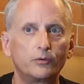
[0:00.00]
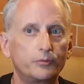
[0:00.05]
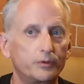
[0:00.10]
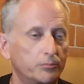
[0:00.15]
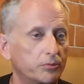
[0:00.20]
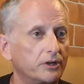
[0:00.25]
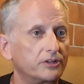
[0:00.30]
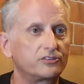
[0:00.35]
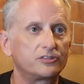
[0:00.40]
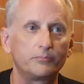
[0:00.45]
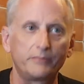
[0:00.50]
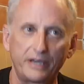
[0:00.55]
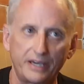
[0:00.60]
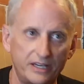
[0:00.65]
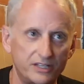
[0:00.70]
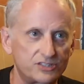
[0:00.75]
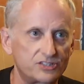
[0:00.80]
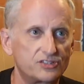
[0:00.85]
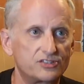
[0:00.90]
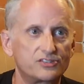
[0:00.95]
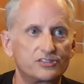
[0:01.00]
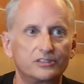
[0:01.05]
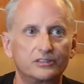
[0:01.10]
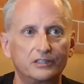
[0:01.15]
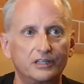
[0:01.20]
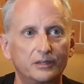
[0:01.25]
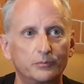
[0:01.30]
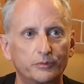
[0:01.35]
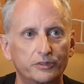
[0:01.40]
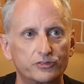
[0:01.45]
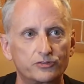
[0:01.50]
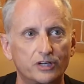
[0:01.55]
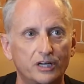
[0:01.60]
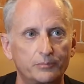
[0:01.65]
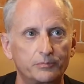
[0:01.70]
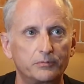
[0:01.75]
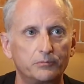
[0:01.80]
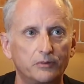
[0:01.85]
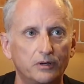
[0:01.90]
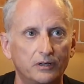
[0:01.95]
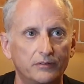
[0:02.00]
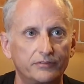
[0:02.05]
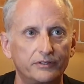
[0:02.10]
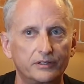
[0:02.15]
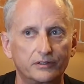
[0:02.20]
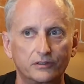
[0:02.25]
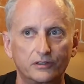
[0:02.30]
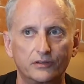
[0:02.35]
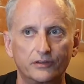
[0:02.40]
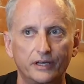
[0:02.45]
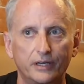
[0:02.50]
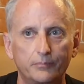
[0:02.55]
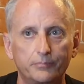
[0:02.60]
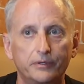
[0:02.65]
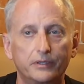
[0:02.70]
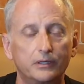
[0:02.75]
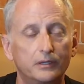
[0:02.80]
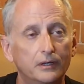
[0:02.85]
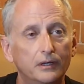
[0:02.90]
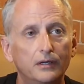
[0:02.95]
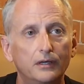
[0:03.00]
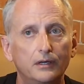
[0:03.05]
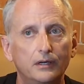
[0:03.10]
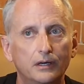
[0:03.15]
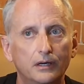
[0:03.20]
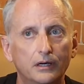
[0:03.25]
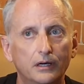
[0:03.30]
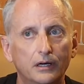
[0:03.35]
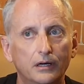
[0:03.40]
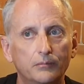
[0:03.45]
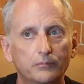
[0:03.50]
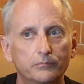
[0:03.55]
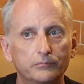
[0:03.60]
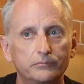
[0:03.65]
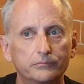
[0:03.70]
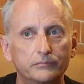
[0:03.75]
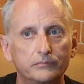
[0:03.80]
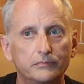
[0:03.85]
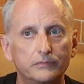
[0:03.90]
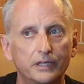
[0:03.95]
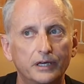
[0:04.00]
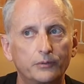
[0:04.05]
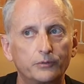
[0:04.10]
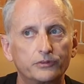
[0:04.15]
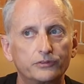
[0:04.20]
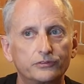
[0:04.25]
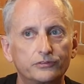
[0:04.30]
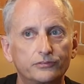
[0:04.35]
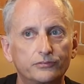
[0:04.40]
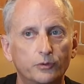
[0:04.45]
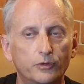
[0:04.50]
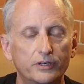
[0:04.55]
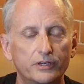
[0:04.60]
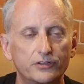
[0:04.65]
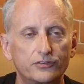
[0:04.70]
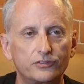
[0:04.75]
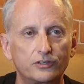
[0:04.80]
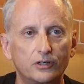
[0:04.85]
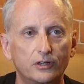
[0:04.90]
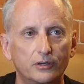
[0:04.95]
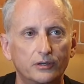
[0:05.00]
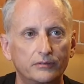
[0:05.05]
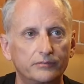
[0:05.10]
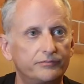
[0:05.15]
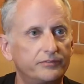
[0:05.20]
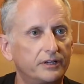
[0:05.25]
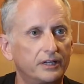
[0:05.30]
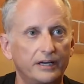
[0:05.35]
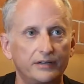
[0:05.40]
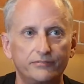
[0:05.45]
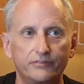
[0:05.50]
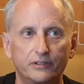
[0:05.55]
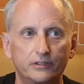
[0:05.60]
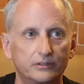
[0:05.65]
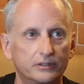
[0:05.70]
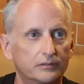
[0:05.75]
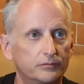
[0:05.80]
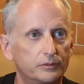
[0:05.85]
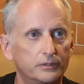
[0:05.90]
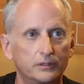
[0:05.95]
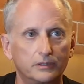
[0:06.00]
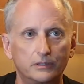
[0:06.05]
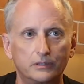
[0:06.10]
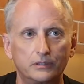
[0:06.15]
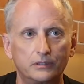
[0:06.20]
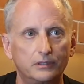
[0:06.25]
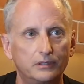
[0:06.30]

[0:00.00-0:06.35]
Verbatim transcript: Yeah. We brought some ashes and, and we dropped them off here and all that. But um, that was four years ago, and fell, I fell in love with it.